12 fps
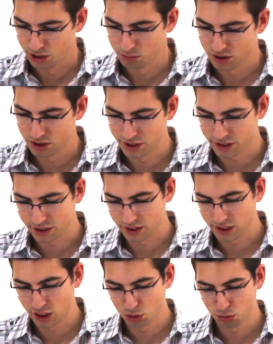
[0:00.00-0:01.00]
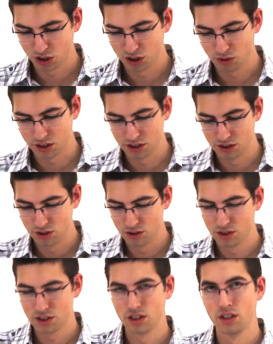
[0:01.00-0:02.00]
You select the camera you want to
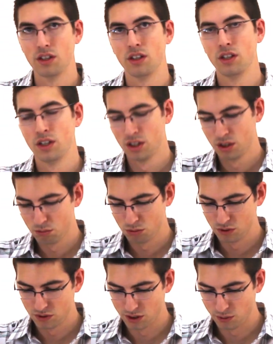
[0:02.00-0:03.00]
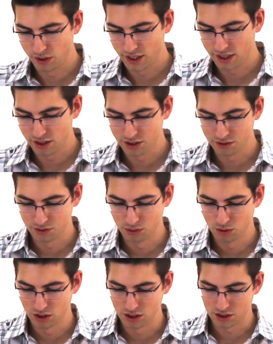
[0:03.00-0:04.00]
use, move it around if
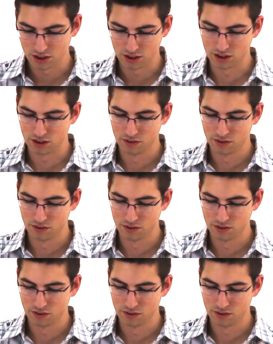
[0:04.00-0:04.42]
you want it to